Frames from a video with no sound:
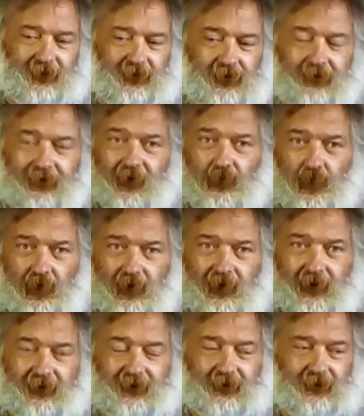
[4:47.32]
Nothing
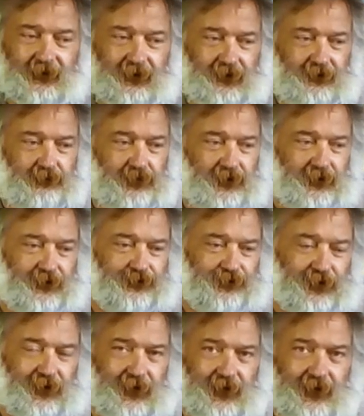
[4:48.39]
worked, you couldn't pull the
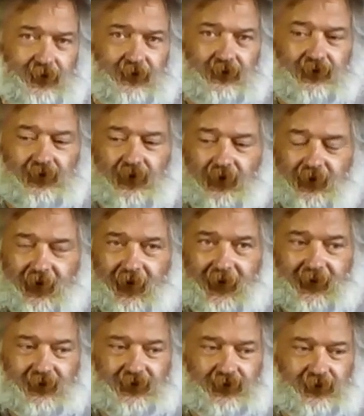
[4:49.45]
trigger, you couldn't cock the
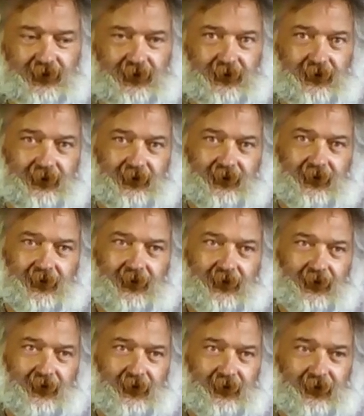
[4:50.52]
action,
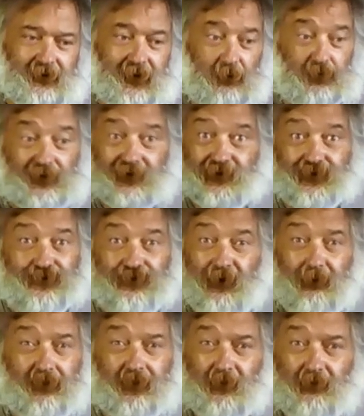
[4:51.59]
it wouldn't
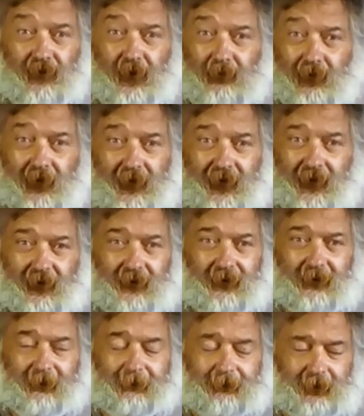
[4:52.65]
strip properly,
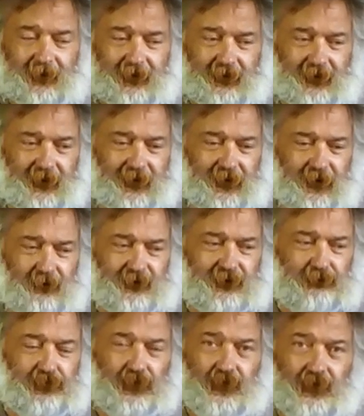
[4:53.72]
and I was
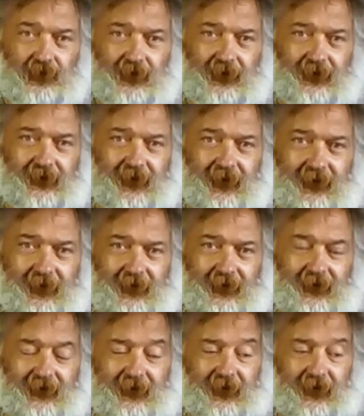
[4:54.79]
appalled at the state of
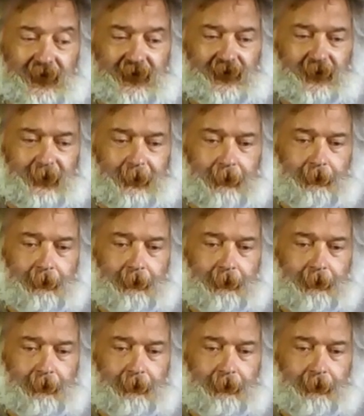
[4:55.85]
these things.